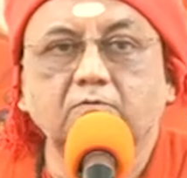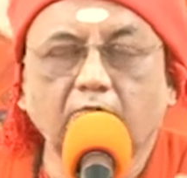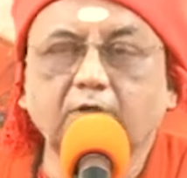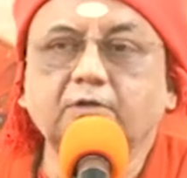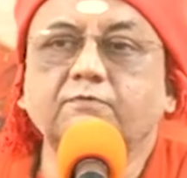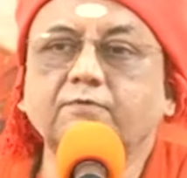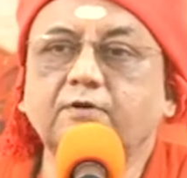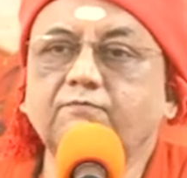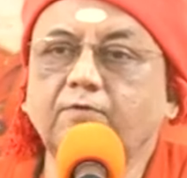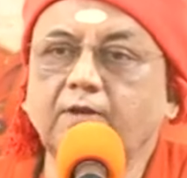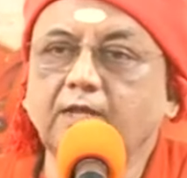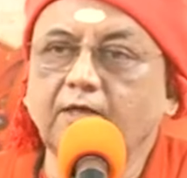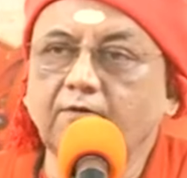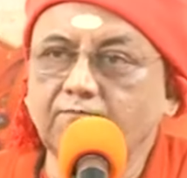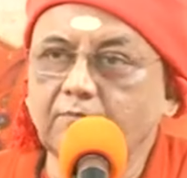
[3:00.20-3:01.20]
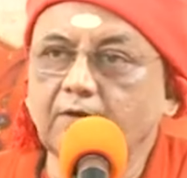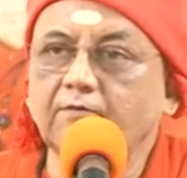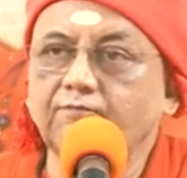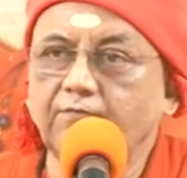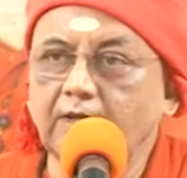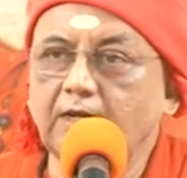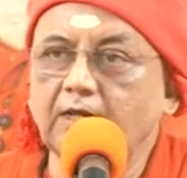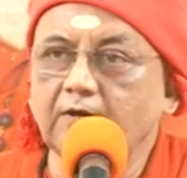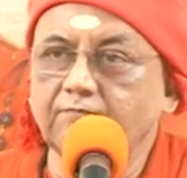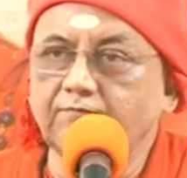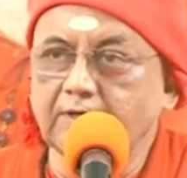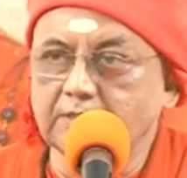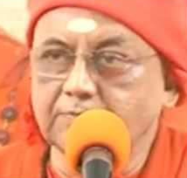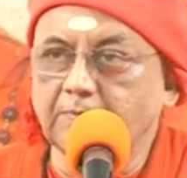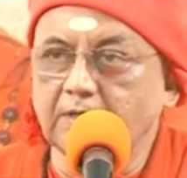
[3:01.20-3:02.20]
Whatever will give me a feeling of
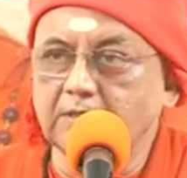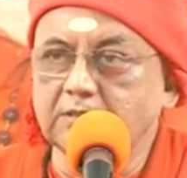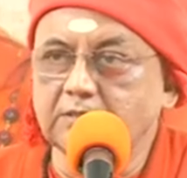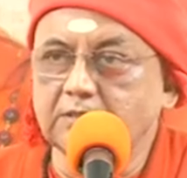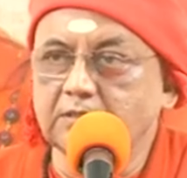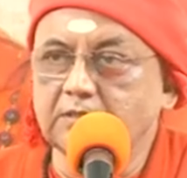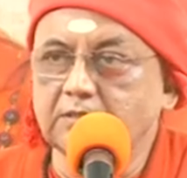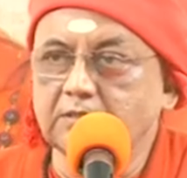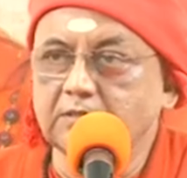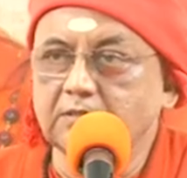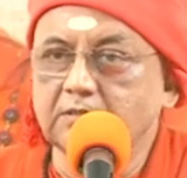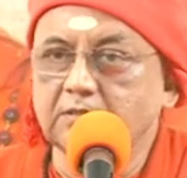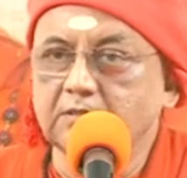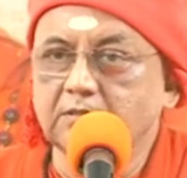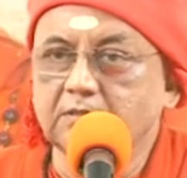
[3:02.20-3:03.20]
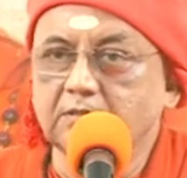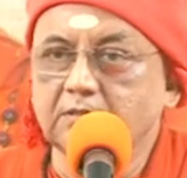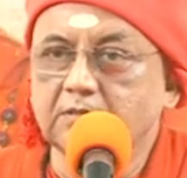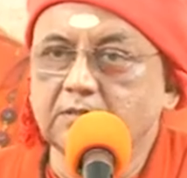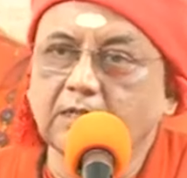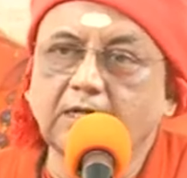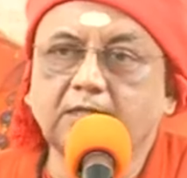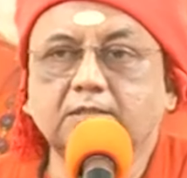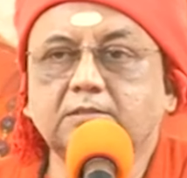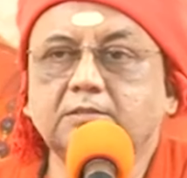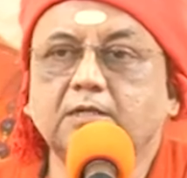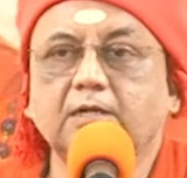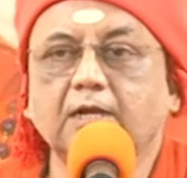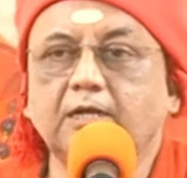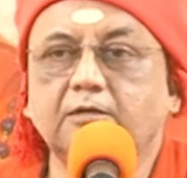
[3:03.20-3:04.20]
expansion, that is
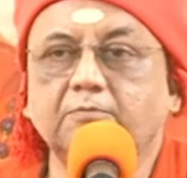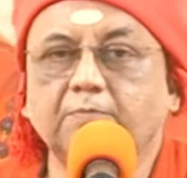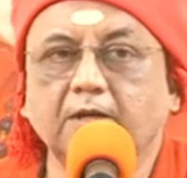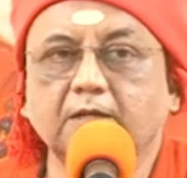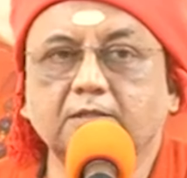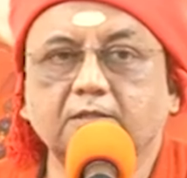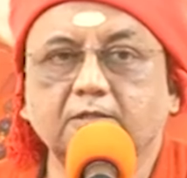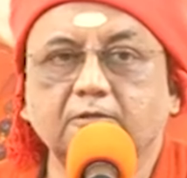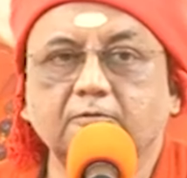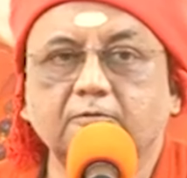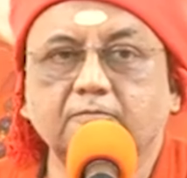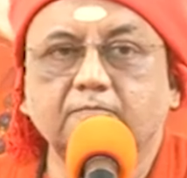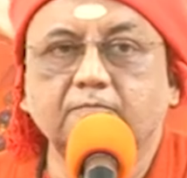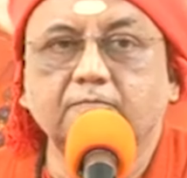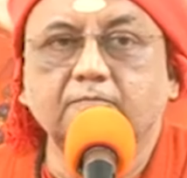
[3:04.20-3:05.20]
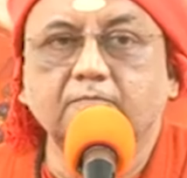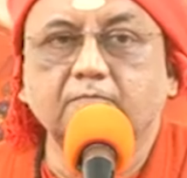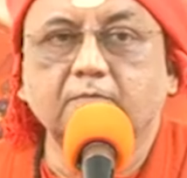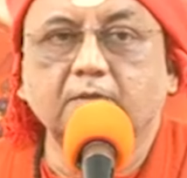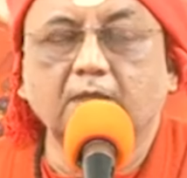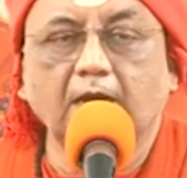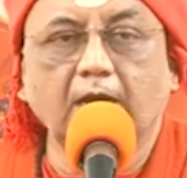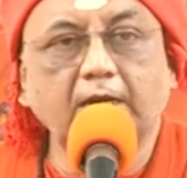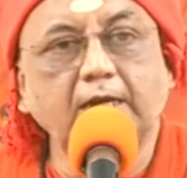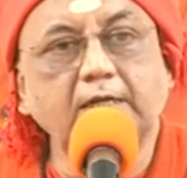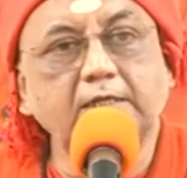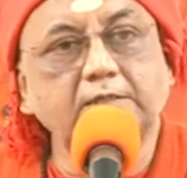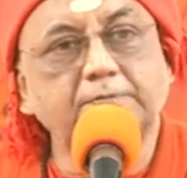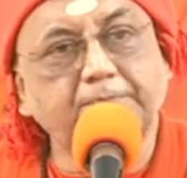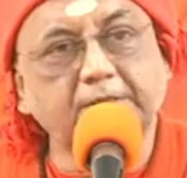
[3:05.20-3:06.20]
the right path. And
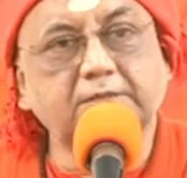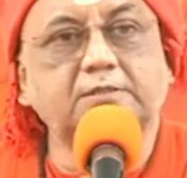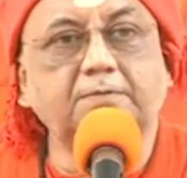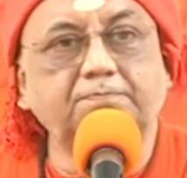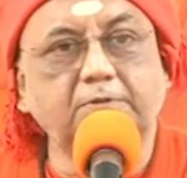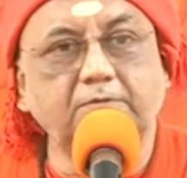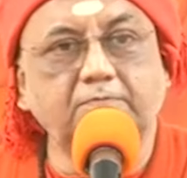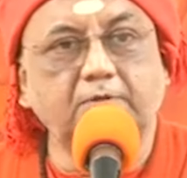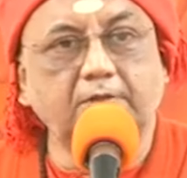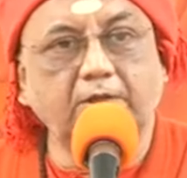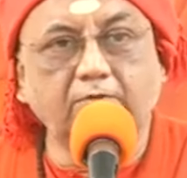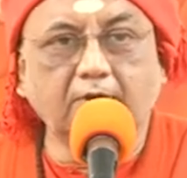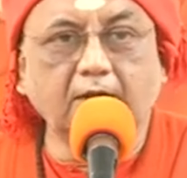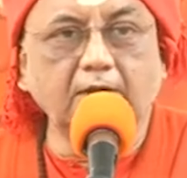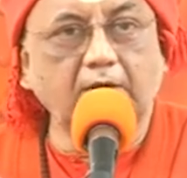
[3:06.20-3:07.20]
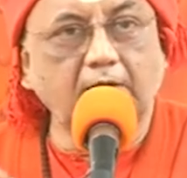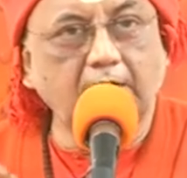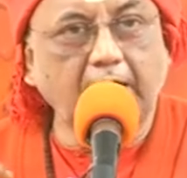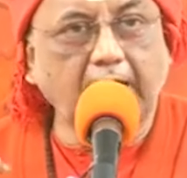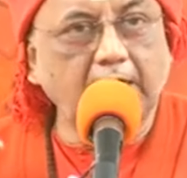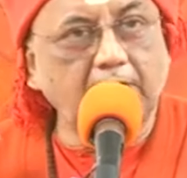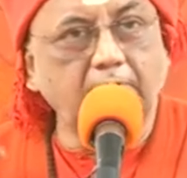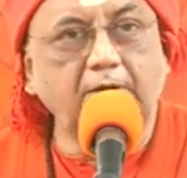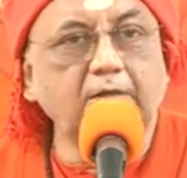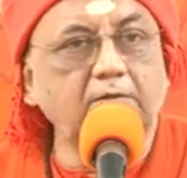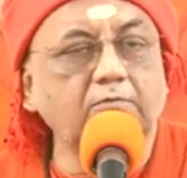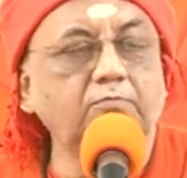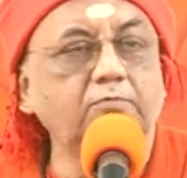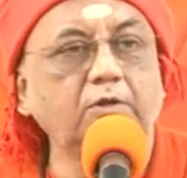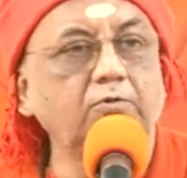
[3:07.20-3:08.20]
it is perceptible. You
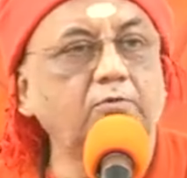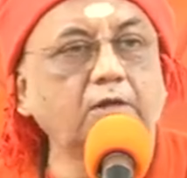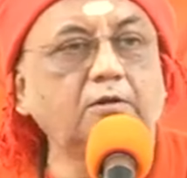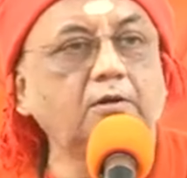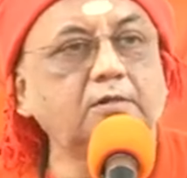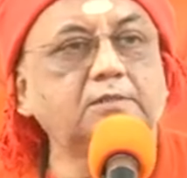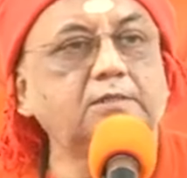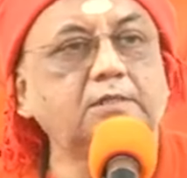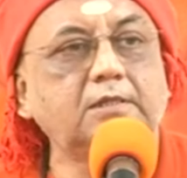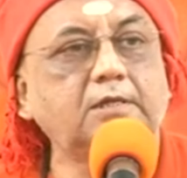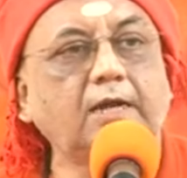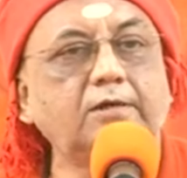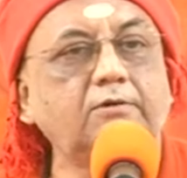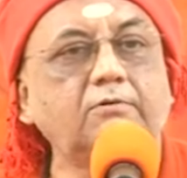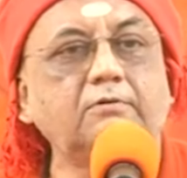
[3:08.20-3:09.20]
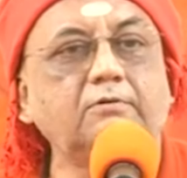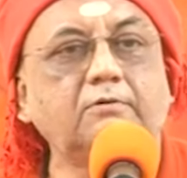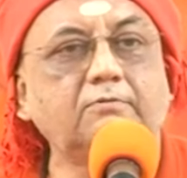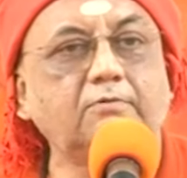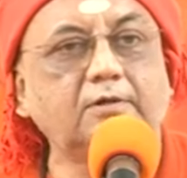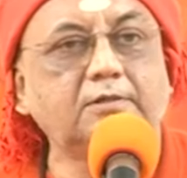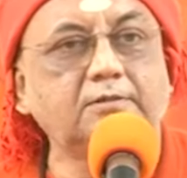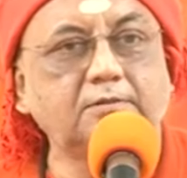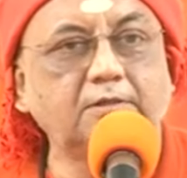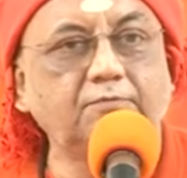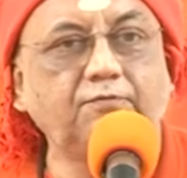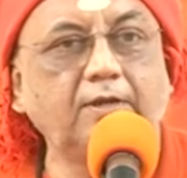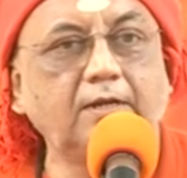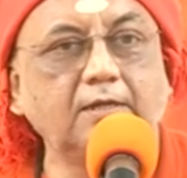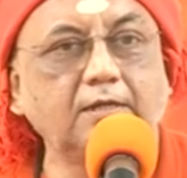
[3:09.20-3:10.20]
cannot say that I don't know what the
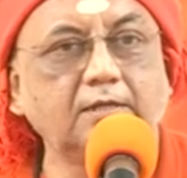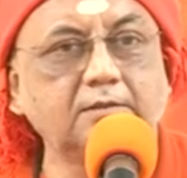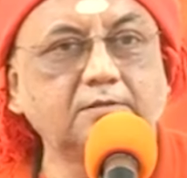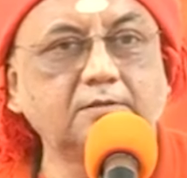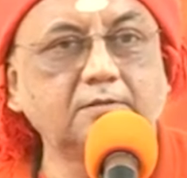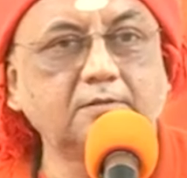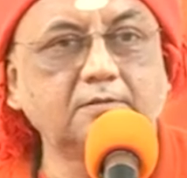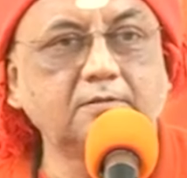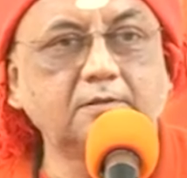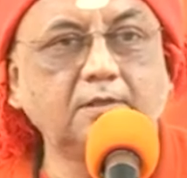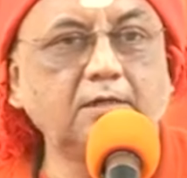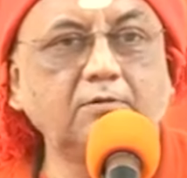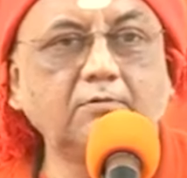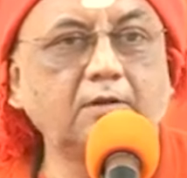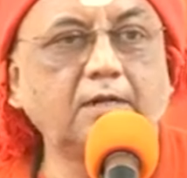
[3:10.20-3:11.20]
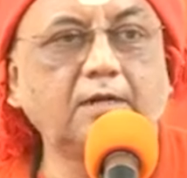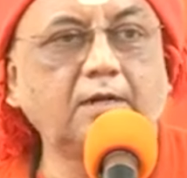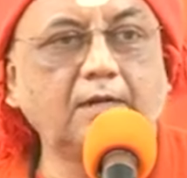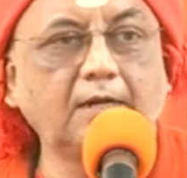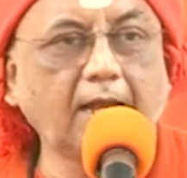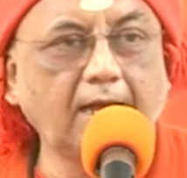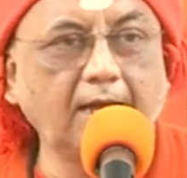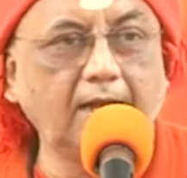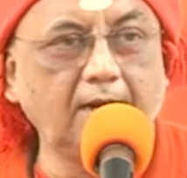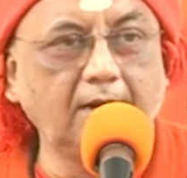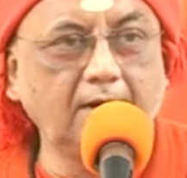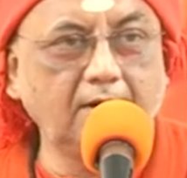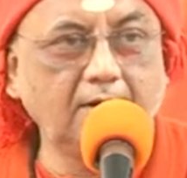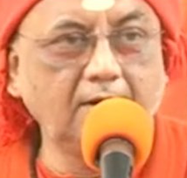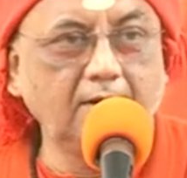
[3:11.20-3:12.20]
feeling is. Then you are a
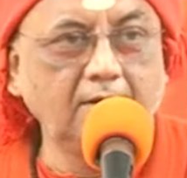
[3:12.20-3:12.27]
liar.